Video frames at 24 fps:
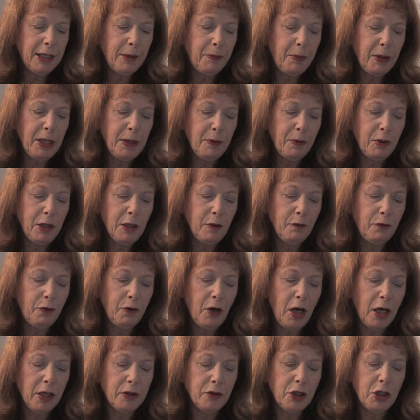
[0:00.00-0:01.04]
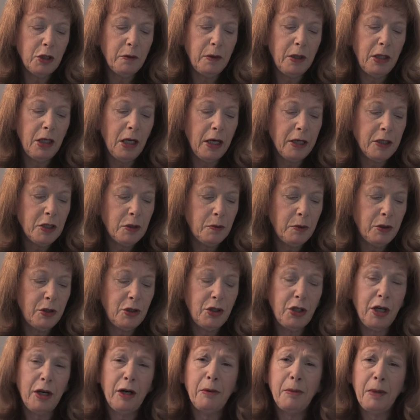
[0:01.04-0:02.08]
the people in France who were lost with
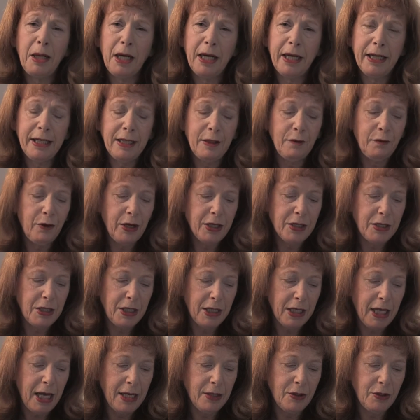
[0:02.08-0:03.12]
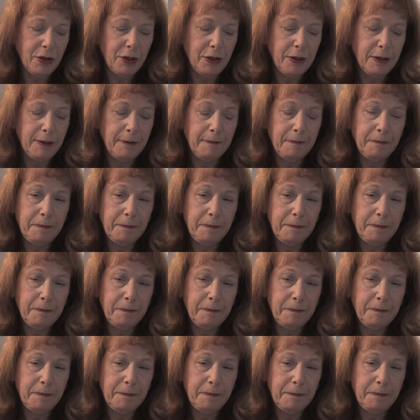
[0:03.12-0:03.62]
Jeremiah investigated,